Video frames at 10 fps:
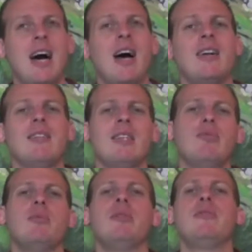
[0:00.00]
harder it
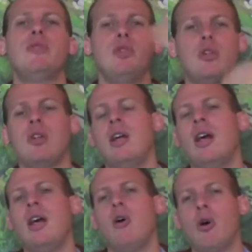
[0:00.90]
will be for your
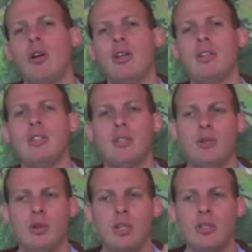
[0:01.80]
audience and
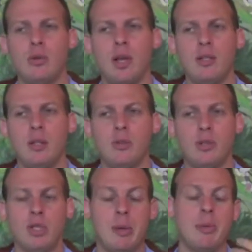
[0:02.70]
your customers
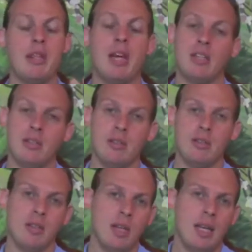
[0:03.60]
to keep in touch.
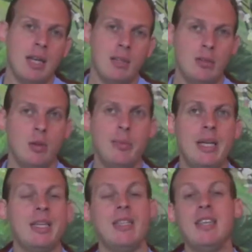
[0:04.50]
So
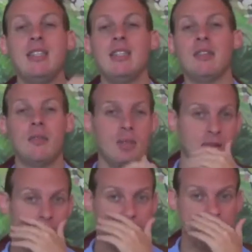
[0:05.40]
make it easier for
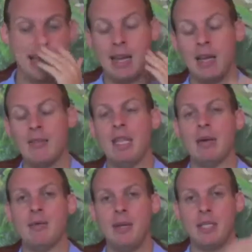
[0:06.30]
them, and every
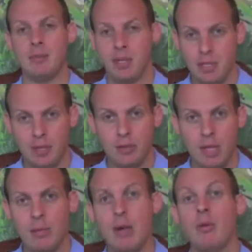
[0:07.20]
time you make something easier for
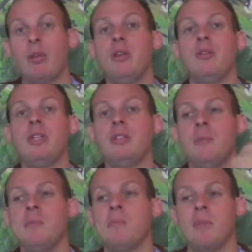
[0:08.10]
them, that will increase
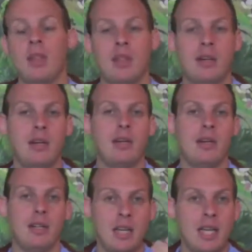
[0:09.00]

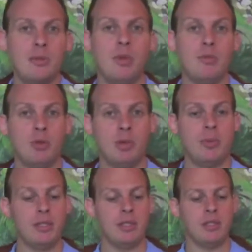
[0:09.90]
their engagement with your
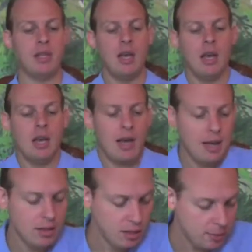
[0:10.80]
business
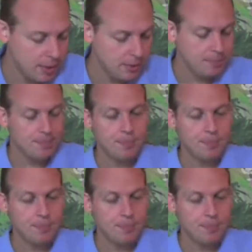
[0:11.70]
a little bit.